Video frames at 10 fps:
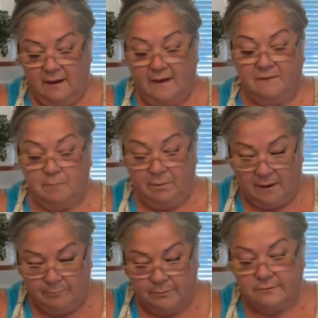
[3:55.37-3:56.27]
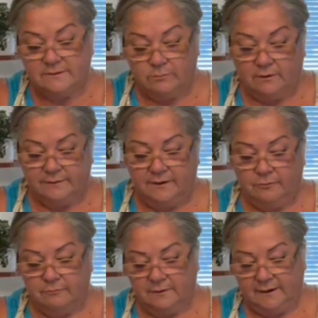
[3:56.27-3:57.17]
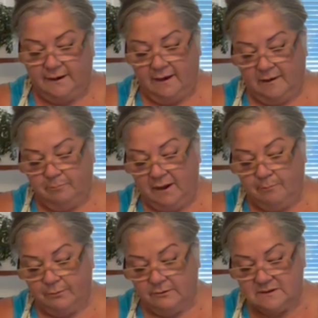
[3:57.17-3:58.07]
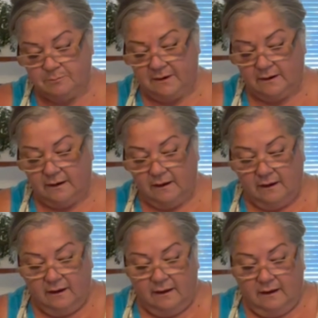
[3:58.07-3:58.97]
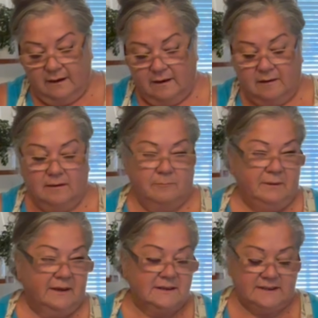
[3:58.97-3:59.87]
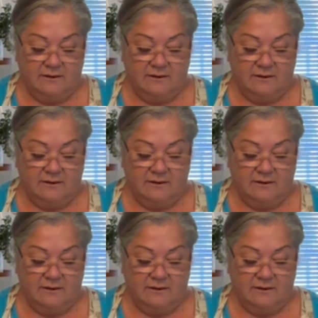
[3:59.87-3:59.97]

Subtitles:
and the peppers. Well, you don't really can peppers, but because